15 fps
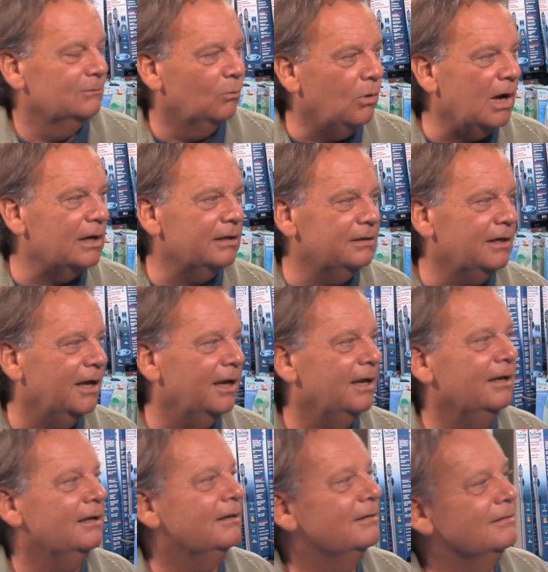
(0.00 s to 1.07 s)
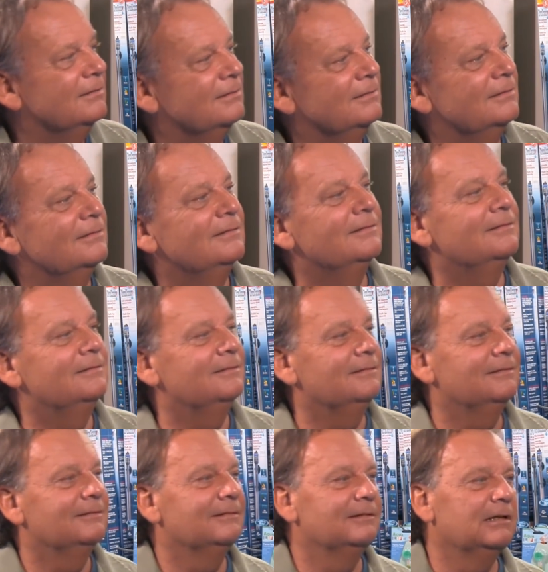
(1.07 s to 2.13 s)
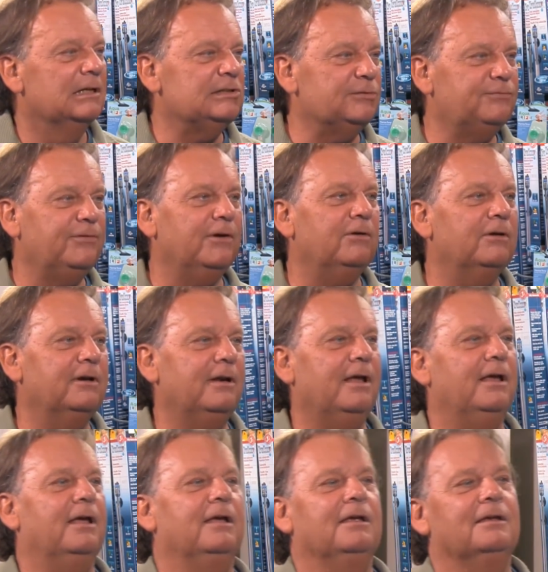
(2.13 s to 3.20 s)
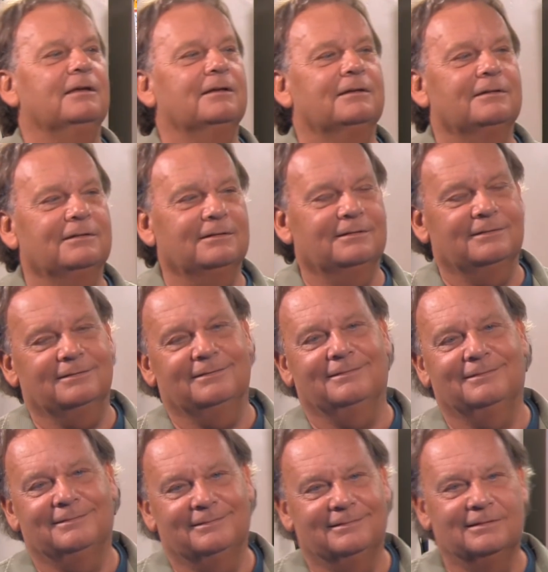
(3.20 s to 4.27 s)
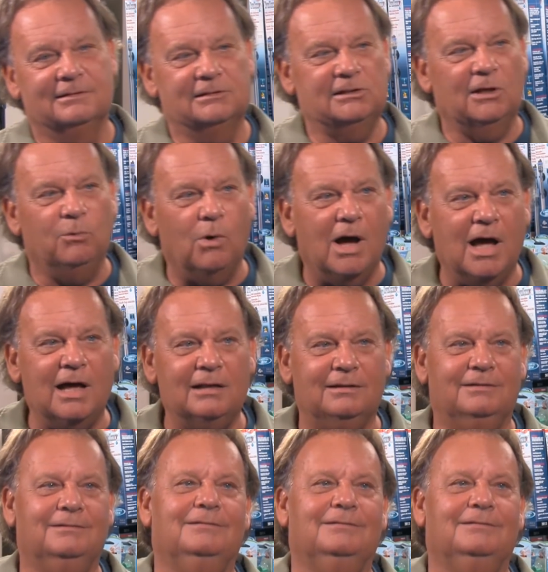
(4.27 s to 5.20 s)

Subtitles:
About a day. It's a Faraday. Say what?